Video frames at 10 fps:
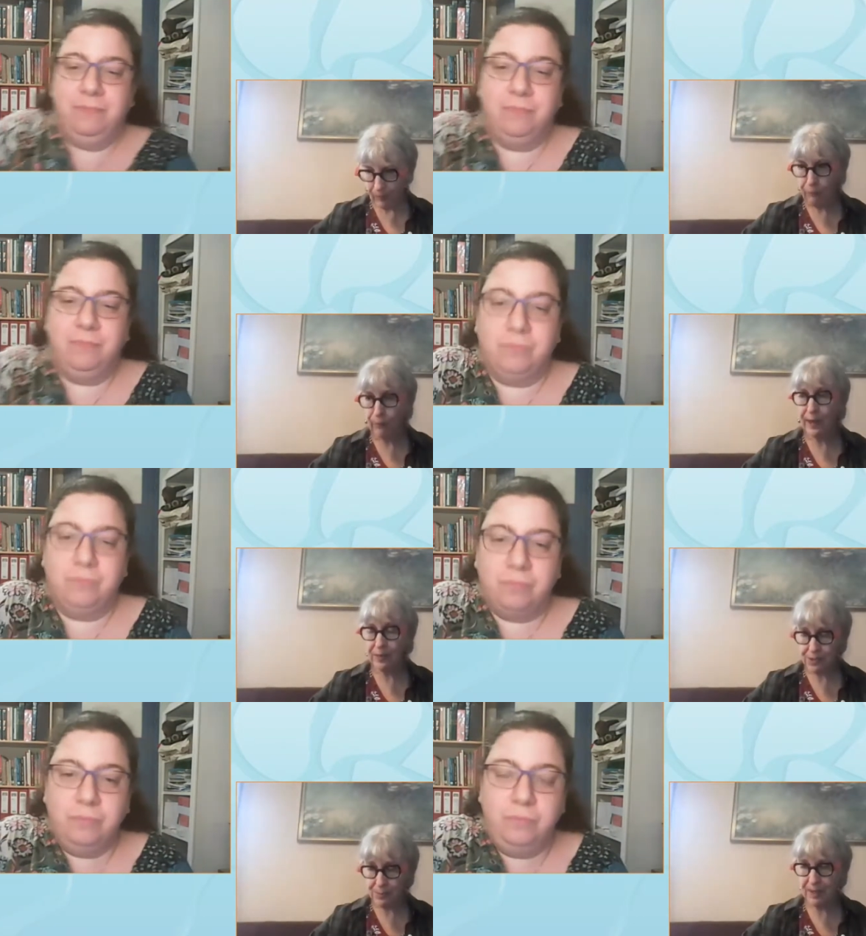Speaker 1: right
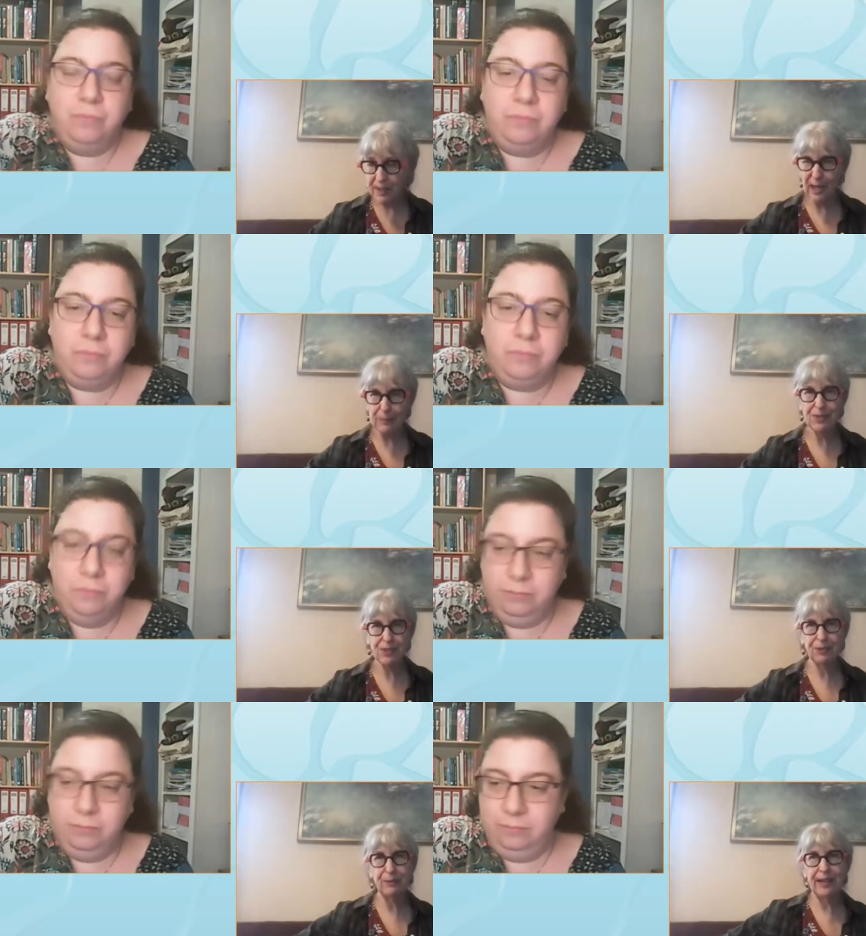this minute i'm
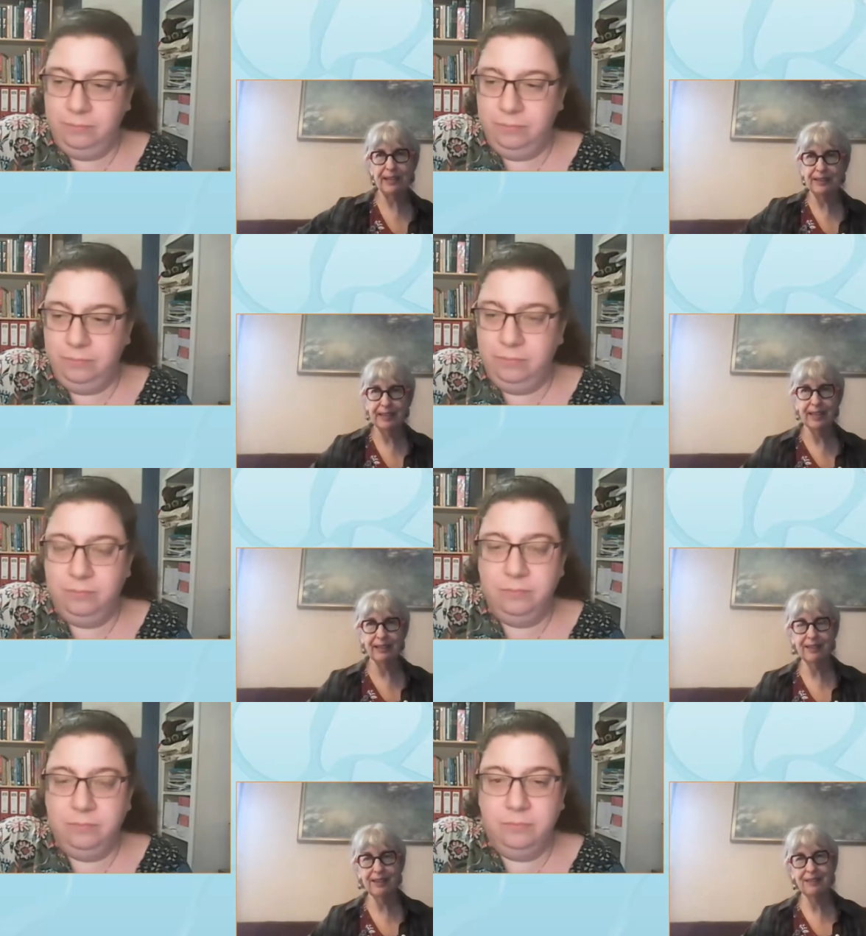still writing the
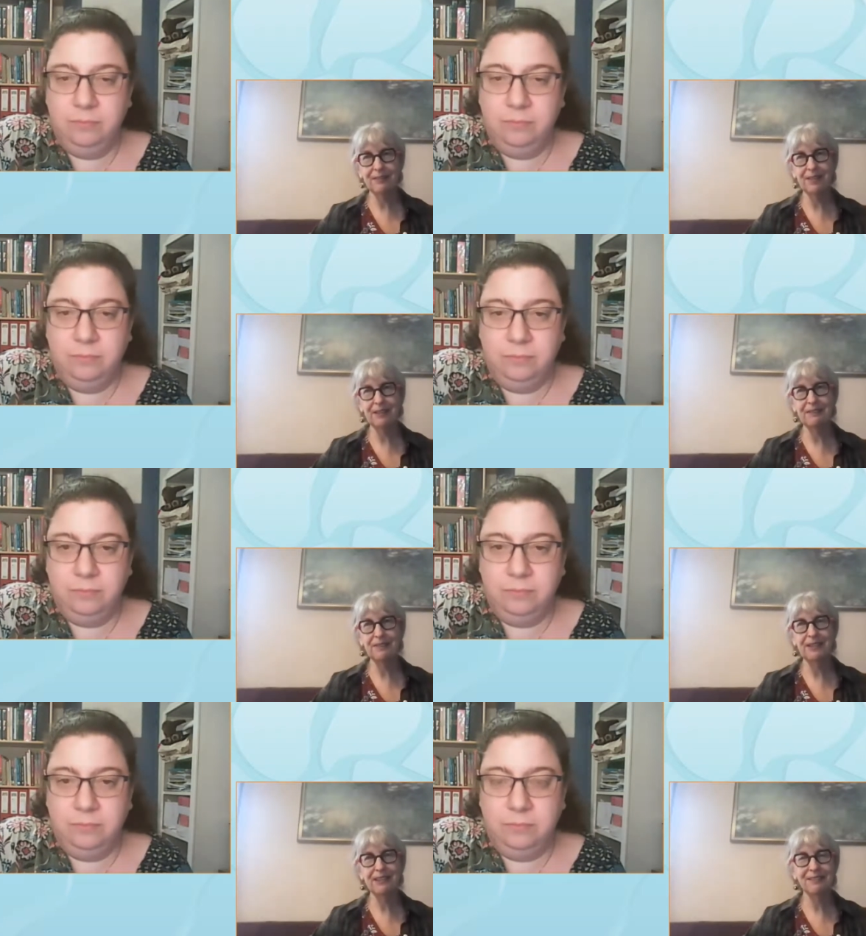the the
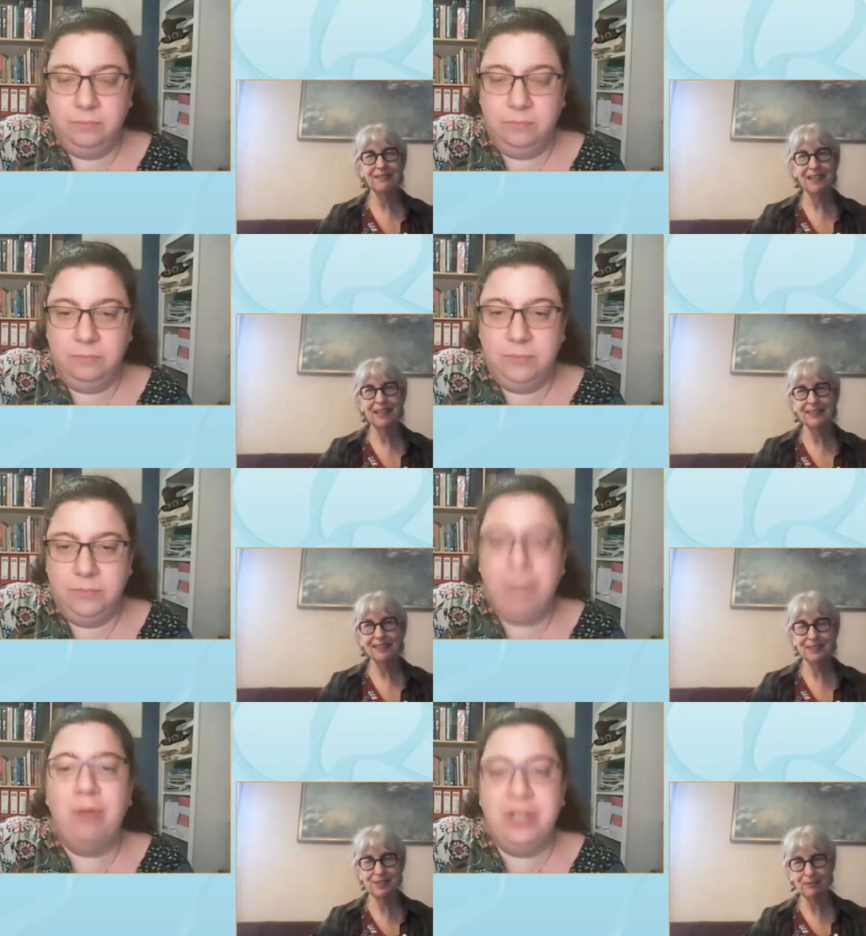the, the
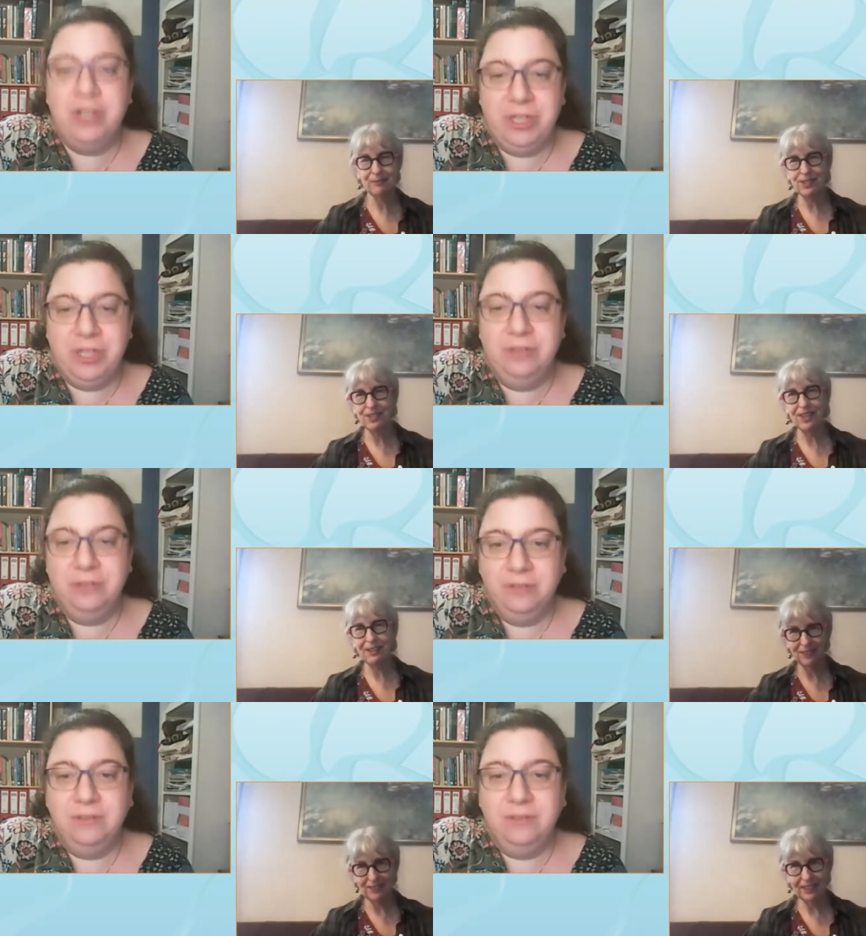endless
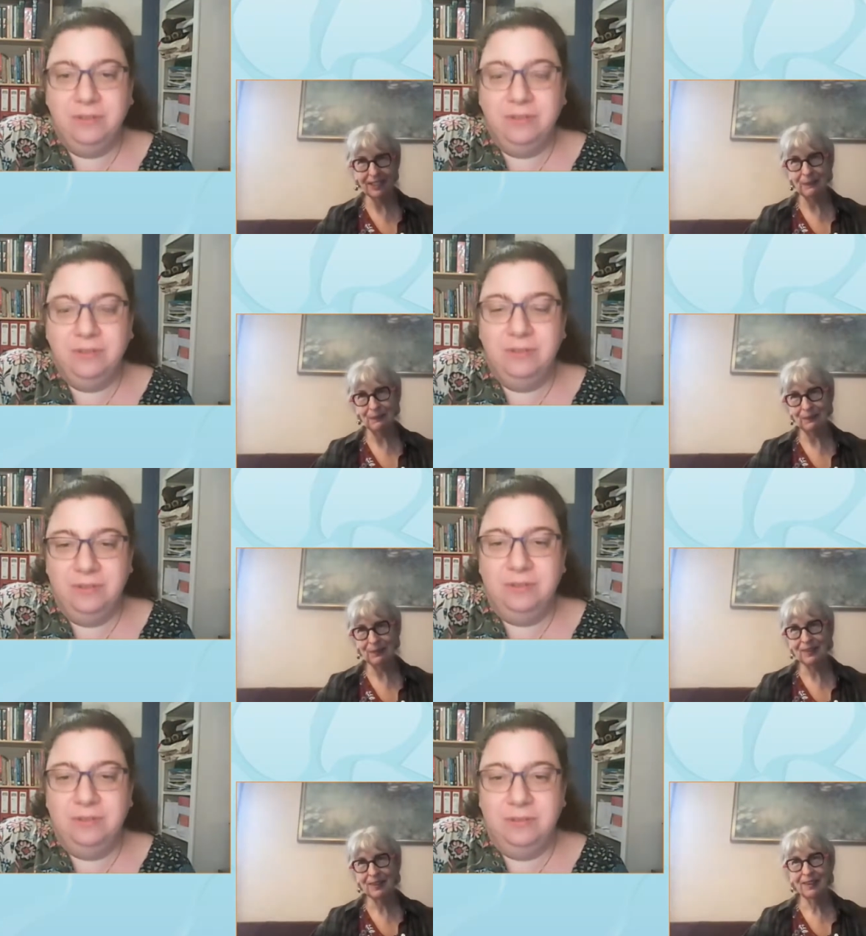novel yeah
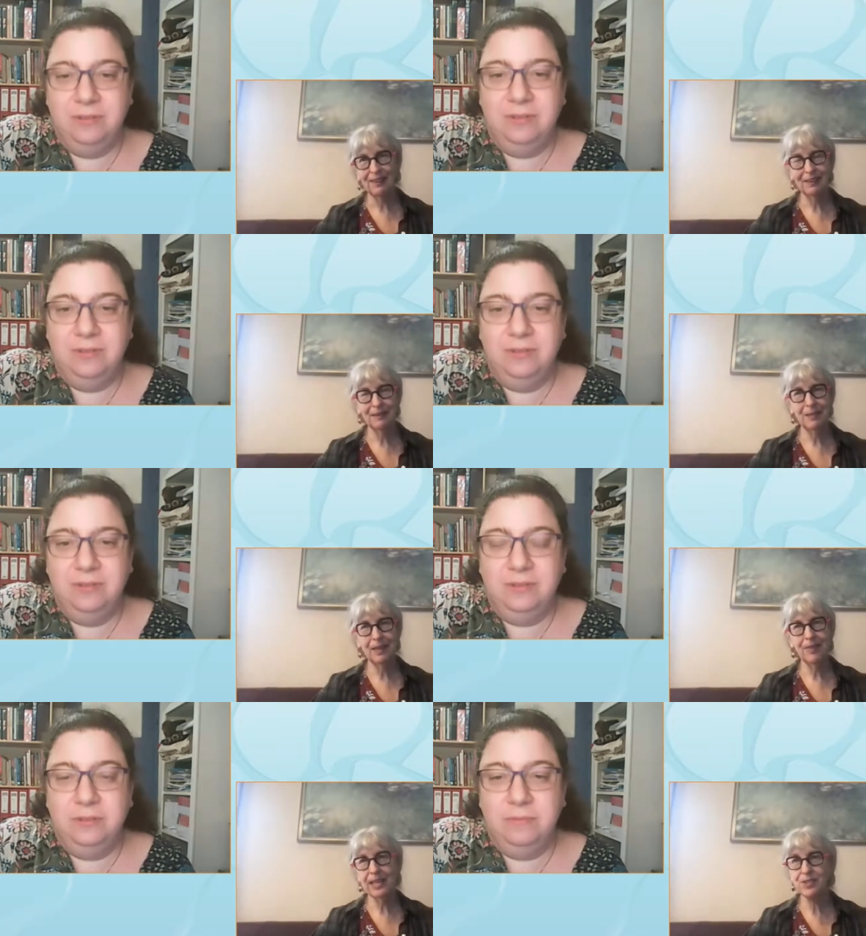um,
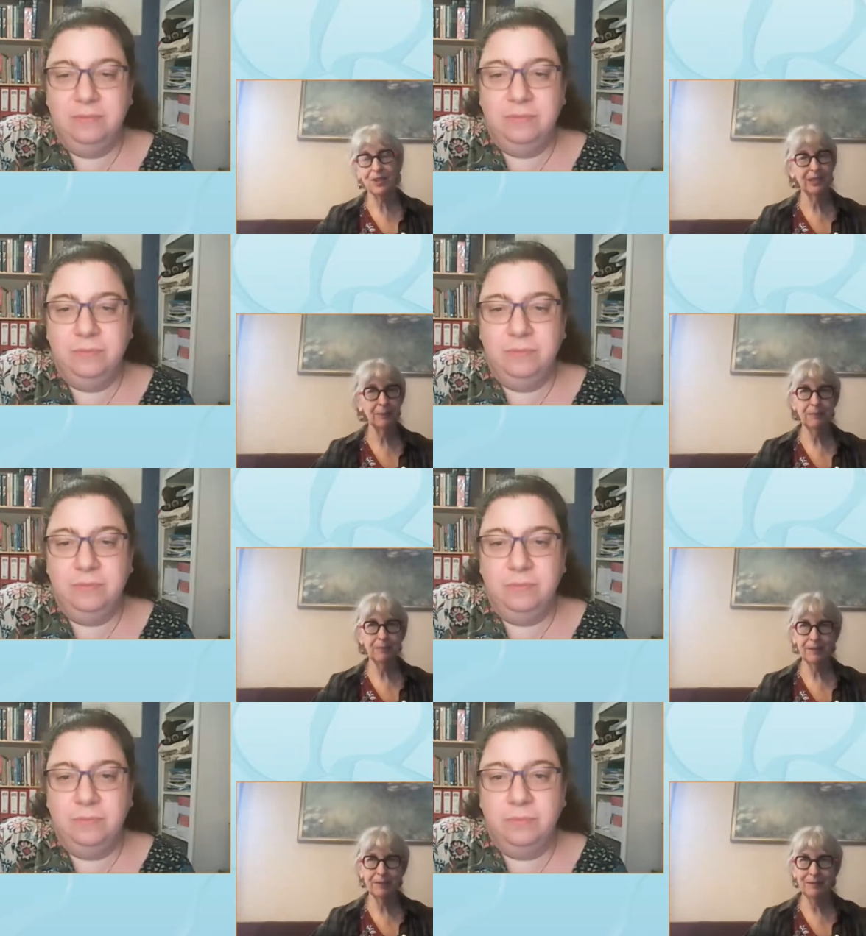and that's all i'm
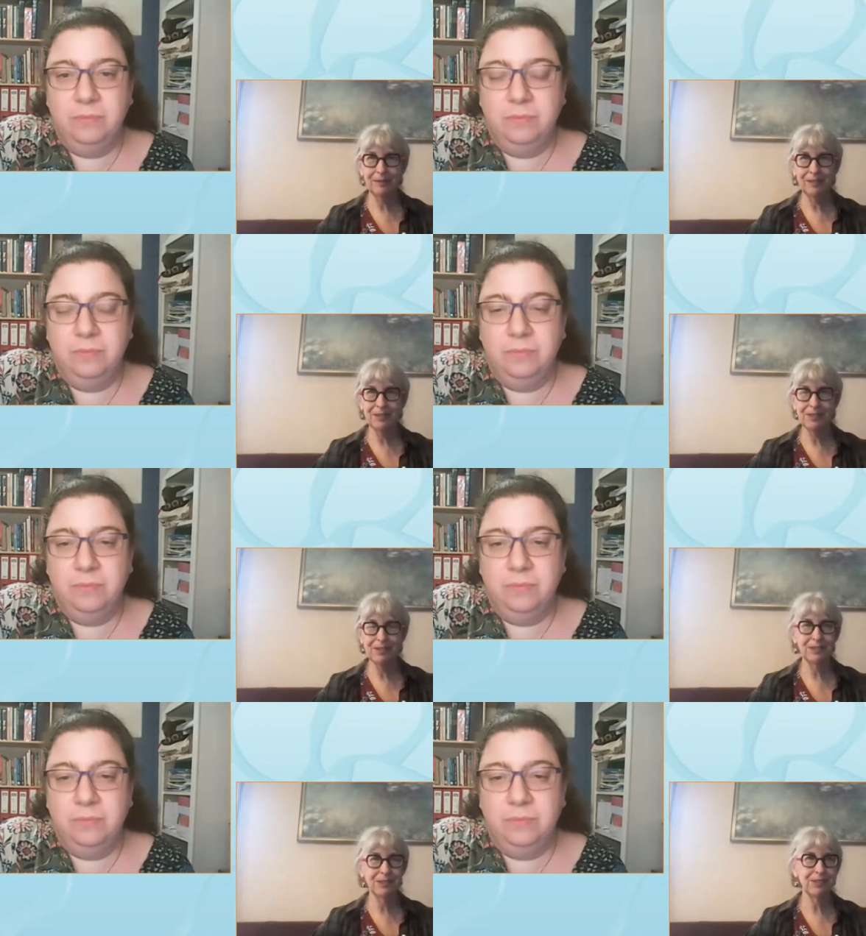
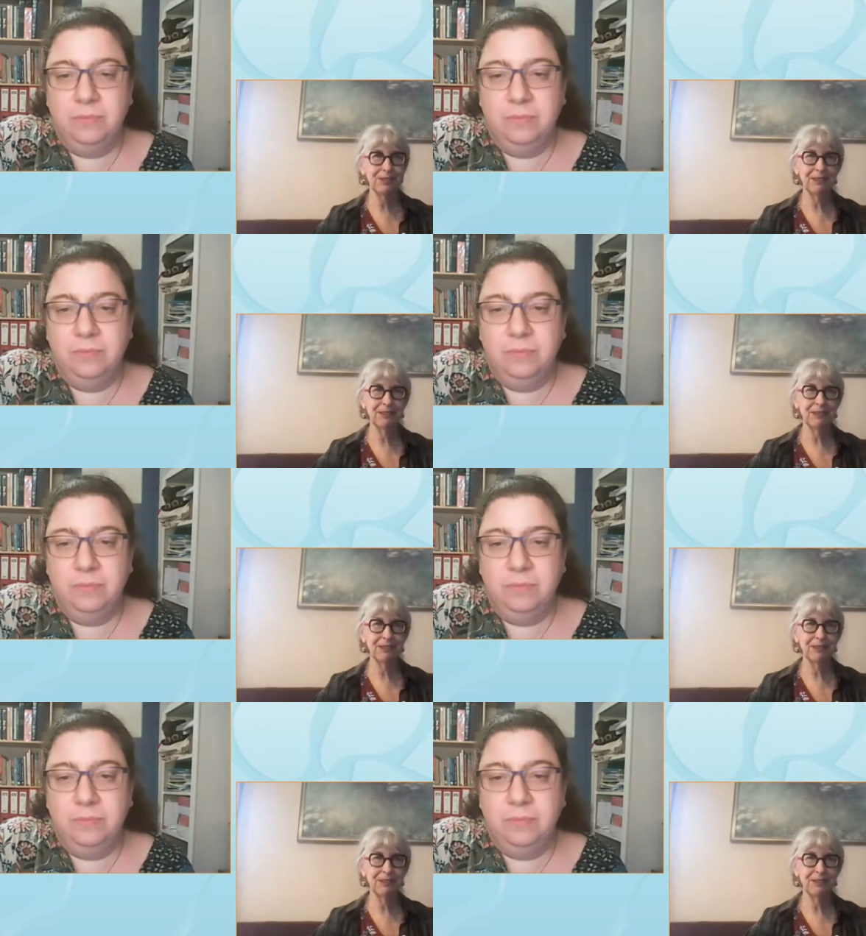it's it's